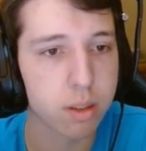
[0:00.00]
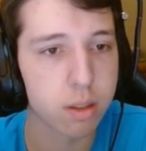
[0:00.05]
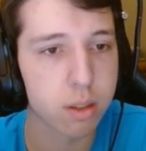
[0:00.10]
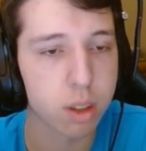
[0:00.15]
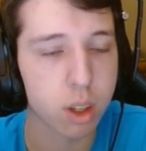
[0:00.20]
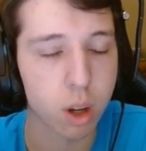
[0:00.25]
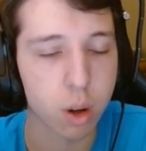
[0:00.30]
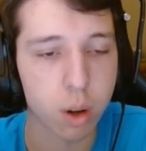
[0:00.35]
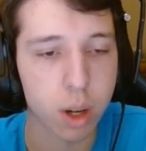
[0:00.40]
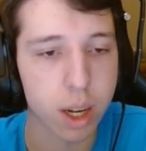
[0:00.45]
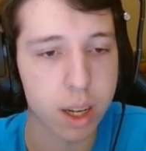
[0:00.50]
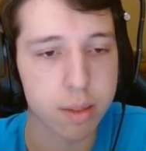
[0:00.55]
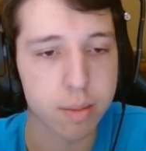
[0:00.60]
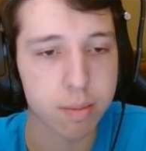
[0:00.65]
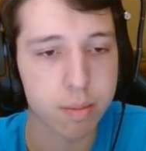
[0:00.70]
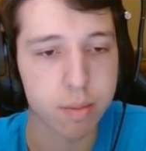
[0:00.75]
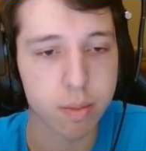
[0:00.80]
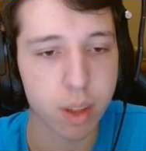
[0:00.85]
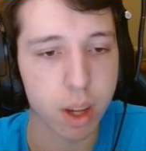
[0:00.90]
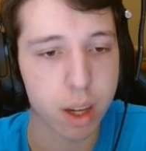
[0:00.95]
So
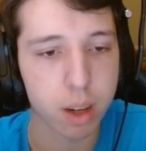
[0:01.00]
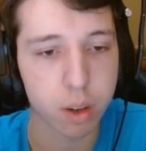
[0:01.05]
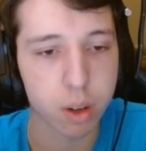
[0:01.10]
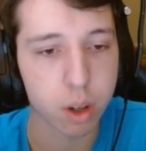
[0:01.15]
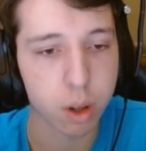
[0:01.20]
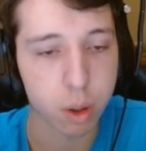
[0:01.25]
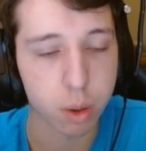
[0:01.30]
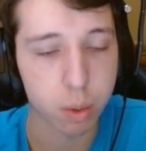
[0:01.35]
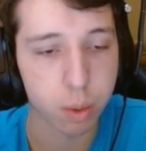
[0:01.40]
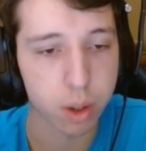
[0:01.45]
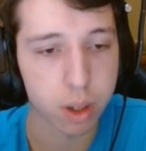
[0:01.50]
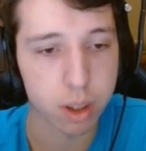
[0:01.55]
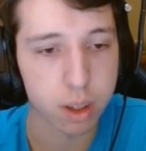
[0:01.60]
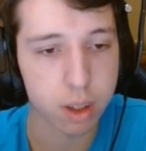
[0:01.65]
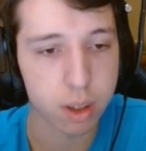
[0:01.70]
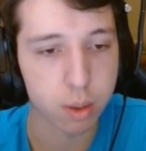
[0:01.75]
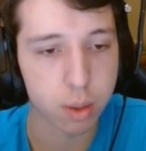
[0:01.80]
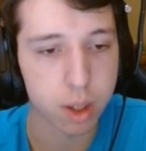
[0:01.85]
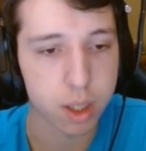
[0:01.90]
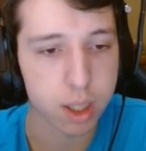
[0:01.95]
I don't know
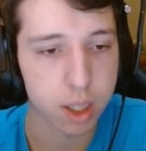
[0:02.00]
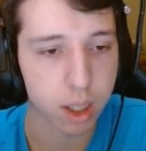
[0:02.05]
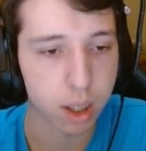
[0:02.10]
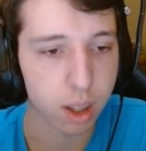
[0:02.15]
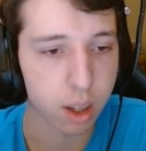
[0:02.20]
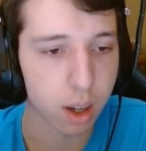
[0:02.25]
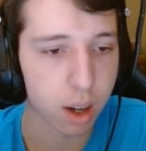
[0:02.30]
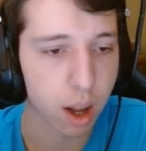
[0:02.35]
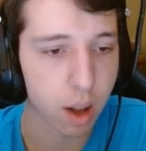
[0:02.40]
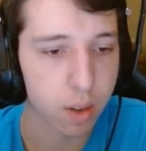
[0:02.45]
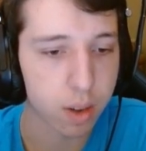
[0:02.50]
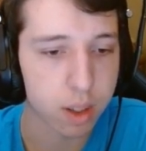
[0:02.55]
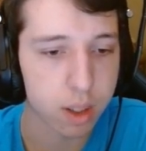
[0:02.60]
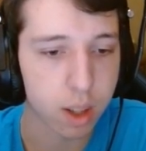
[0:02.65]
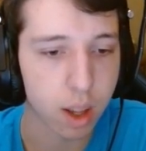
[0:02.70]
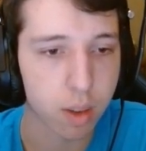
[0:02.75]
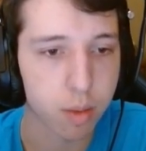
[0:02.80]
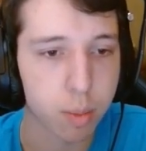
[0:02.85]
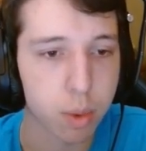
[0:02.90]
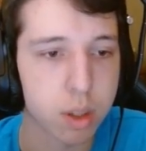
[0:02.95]
what was thinking there.
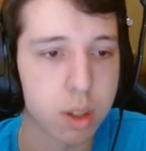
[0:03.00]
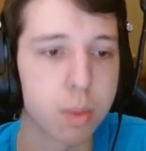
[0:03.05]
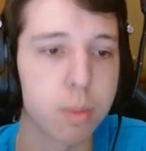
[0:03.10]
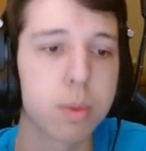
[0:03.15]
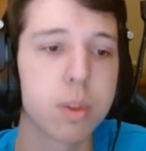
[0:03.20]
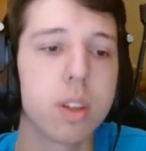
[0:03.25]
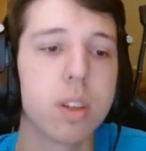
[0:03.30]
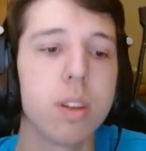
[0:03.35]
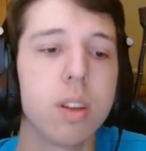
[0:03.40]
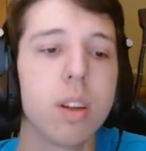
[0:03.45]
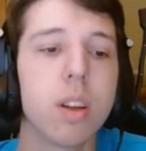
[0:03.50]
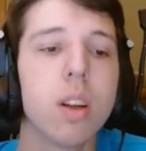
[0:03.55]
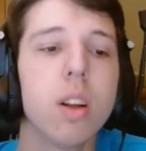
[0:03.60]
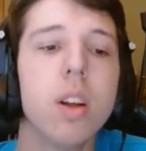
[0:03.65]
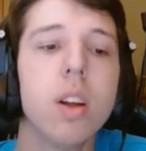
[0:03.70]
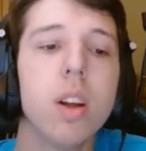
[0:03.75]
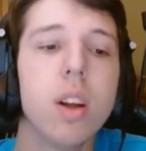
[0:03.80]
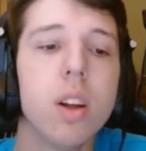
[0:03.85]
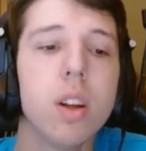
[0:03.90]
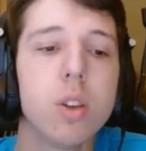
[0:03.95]
Obviously I have bishop
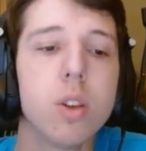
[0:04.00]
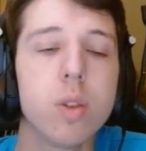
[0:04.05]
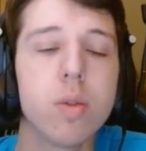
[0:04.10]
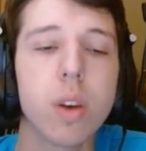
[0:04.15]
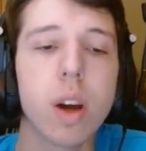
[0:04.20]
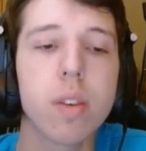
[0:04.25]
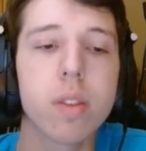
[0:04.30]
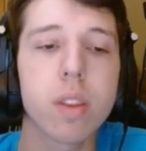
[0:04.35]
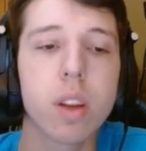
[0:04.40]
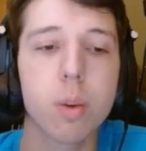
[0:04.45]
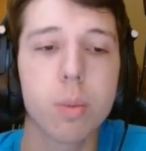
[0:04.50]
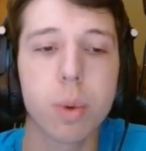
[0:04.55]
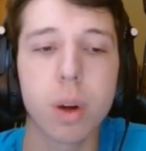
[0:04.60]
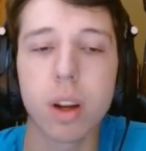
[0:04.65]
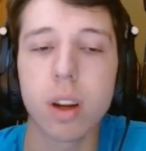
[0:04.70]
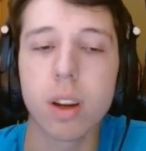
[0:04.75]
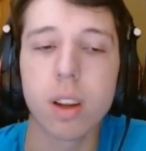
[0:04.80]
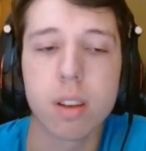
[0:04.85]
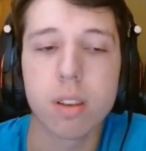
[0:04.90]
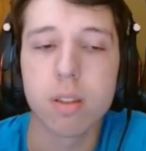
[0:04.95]
g5 there,
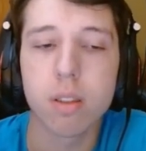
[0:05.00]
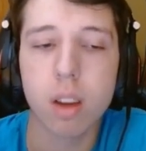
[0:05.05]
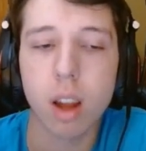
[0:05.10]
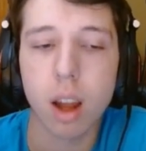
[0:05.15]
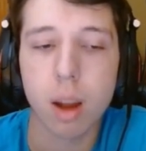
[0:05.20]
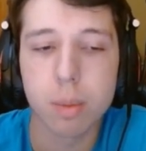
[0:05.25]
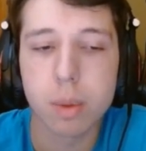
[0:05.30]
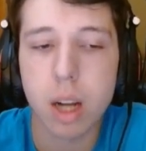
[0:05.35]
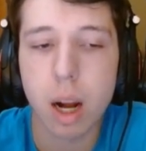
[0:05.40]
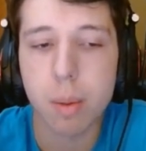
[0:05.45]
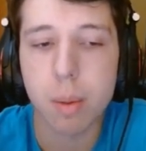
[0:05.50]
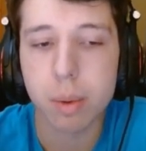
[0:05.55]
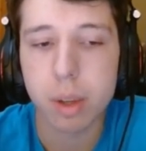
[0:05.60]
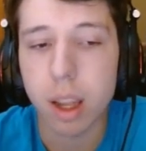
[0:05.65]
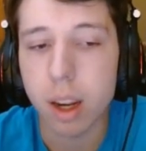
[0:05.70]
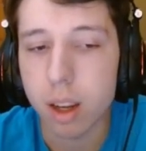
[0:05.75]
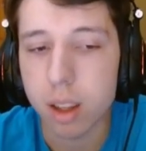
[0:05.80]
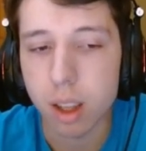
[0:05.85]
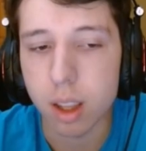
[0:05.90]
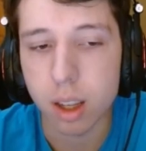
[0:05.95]
but I'm
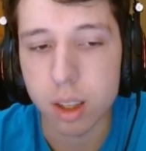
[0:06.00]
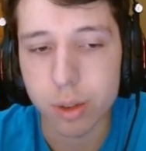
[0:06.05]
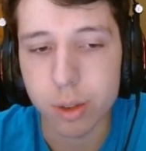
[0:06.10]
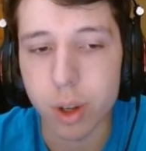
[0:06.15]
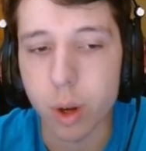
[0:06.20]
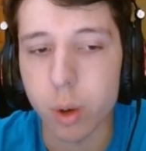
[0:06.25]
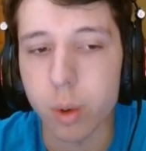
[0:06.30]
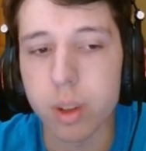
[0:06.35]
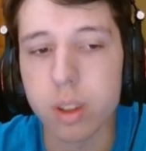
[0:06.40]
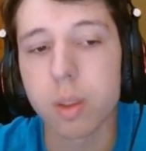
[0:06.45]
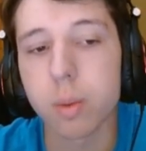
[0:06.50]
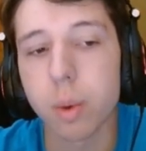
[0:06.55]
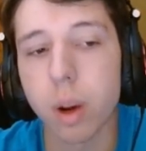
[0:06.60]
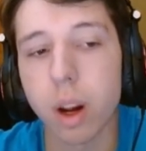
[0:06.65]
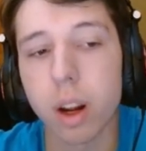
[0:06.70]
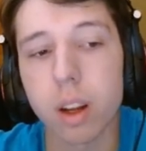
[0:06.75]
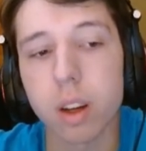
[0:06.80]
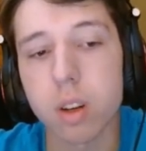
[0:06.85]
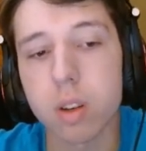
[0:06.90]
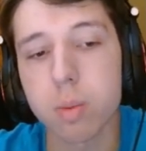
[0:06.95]
complicating things for no reason when
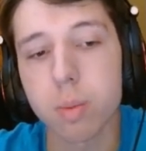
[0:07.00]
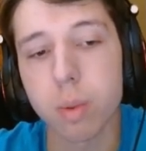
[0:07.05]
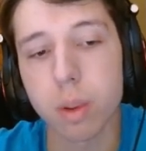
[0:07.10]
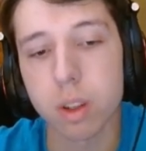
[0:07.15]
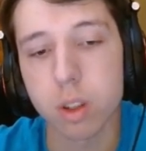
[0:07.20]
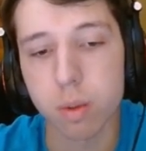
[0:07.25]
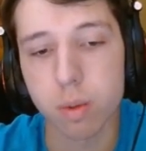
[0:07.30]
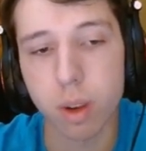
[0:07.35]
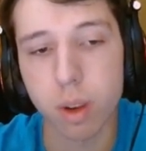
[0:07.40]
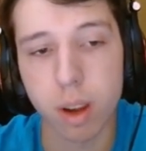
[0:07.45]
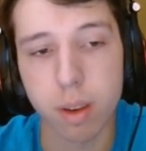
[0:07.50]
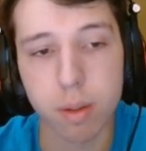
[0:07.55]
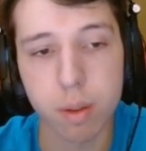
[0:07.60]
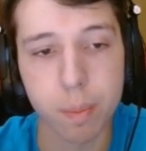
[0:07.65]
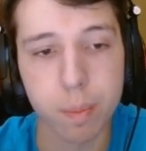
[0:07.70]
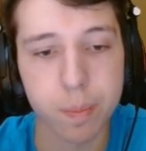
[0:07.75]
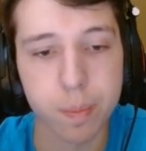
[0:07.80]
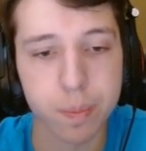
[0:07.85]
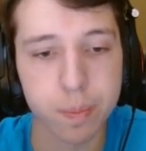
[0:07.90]
I could just play g5.